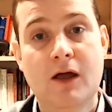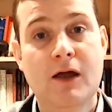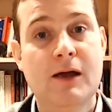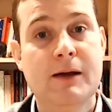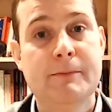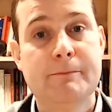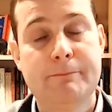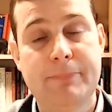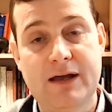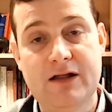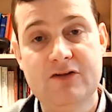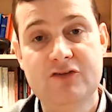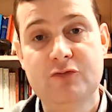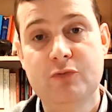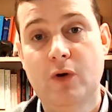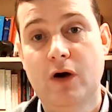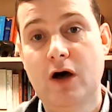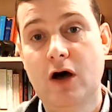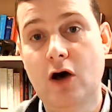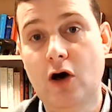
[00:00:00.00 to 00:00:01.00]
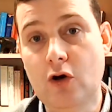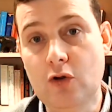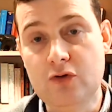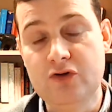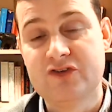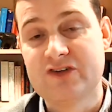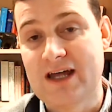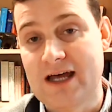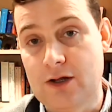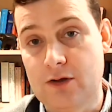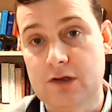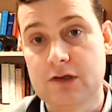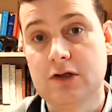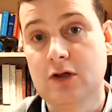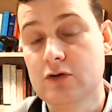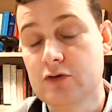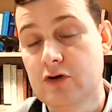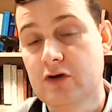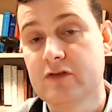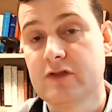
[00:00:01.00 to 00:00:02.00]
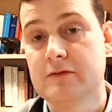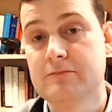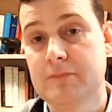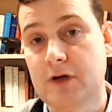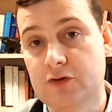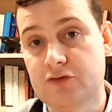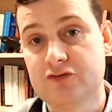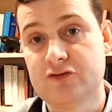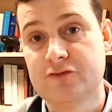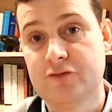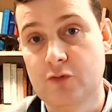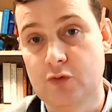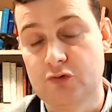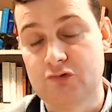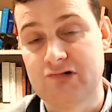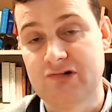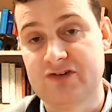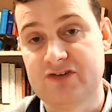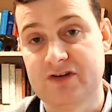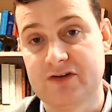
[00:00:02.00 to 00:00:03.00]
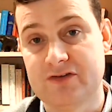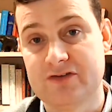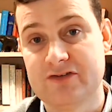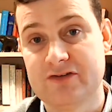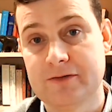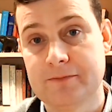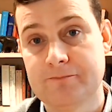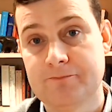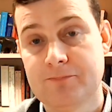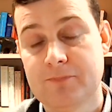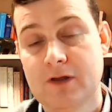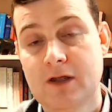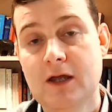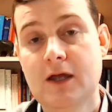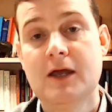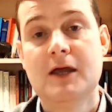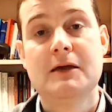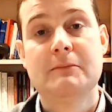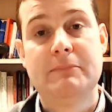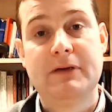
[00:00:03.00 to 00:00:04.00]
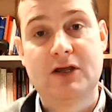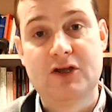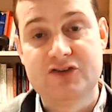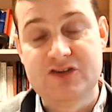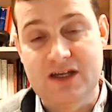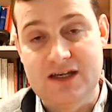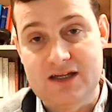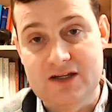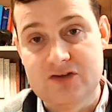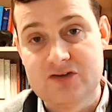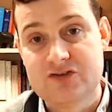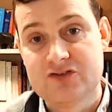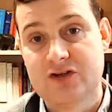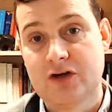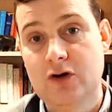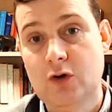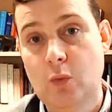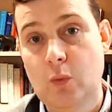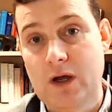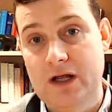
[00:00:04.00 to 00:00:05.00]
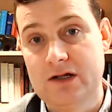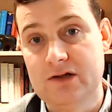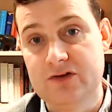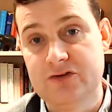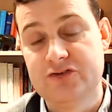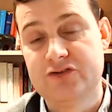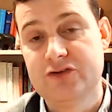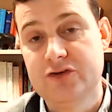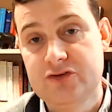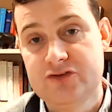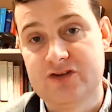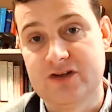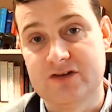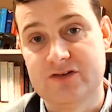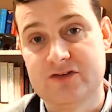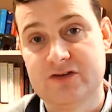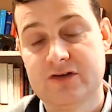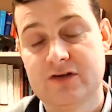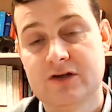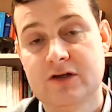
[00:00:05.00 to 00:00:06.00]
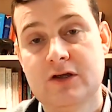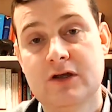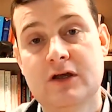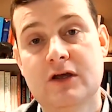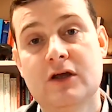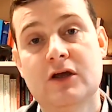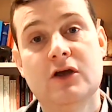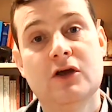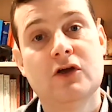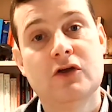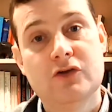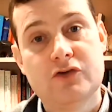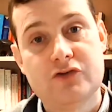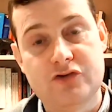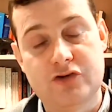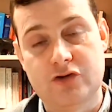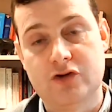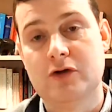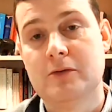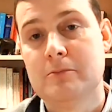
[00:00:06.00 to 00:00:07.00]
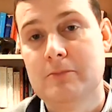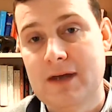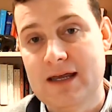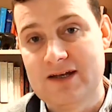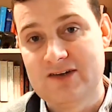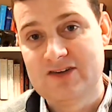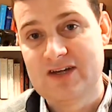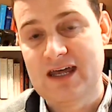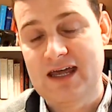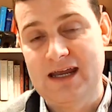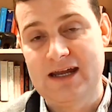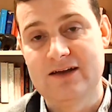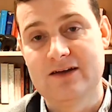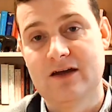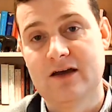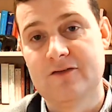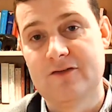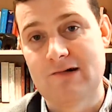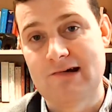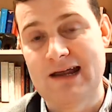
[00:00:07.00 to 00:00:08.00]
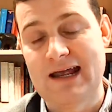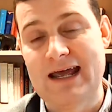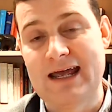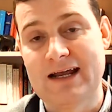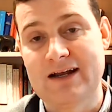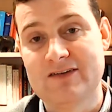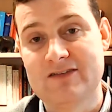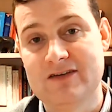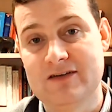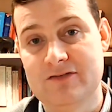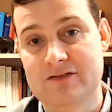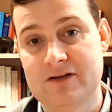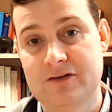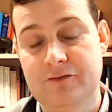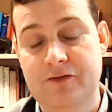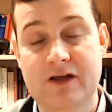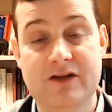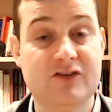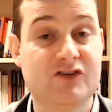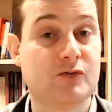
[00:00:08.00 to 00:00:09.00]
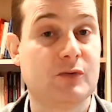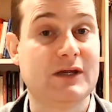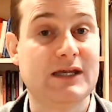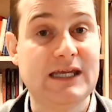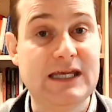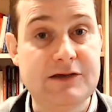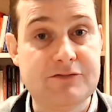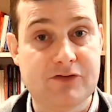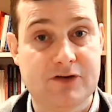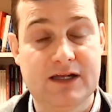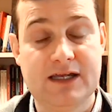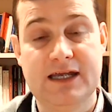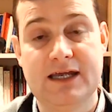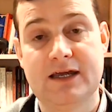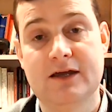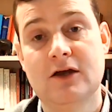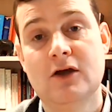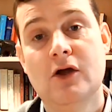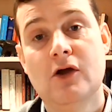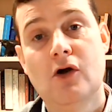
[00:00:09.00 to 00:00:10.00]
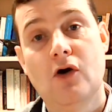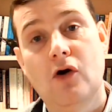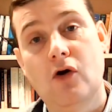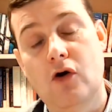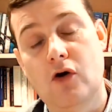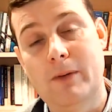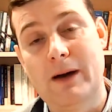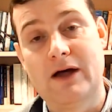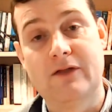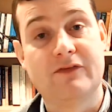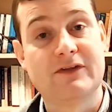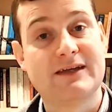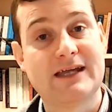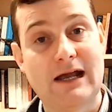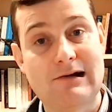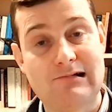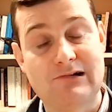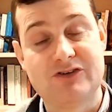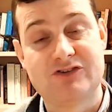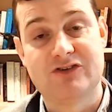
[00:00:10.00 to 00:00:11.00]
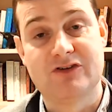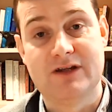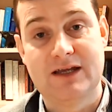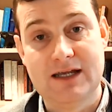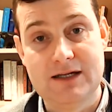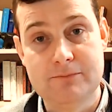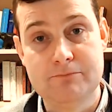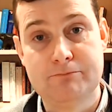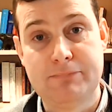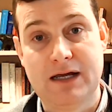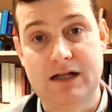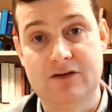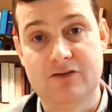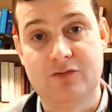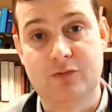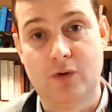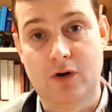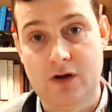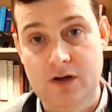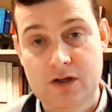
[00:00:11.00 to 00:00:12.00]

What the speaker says: Belvoir holds out longer than most fortresses because it is so well suited to maintain a very active defence. We even hear about the garrison in Belvoir